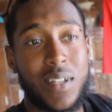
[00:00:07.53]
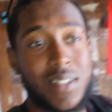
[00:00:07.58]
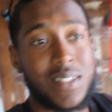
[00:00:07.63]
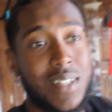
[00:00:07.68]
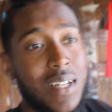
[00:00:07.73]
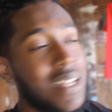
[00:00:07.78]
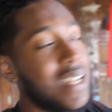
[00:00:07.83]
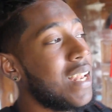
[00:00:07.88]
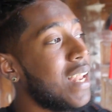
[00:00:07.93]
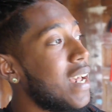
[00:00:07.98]

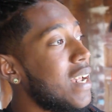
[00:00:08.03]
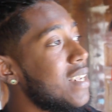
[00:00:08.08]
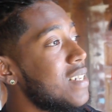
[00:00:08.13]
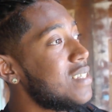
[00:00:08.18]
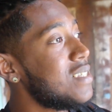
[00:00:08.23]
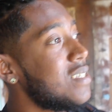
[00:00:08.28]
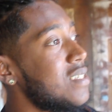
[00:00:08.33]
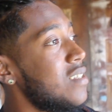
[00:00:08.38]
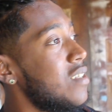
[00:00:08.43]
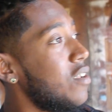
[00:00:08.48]
It's a
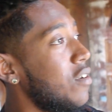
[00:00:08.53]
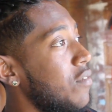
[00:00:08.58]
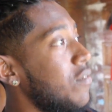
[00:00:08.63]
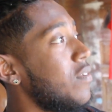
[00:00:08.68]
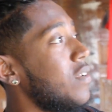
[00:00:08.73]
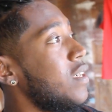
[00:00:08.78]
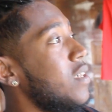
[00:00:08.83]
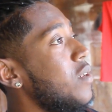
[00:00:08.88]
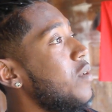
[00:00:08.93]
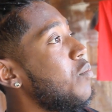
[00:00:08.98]
nice,
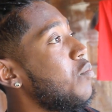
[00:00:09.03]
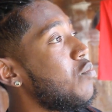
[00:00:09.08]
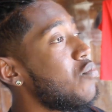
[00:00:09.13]
lovely,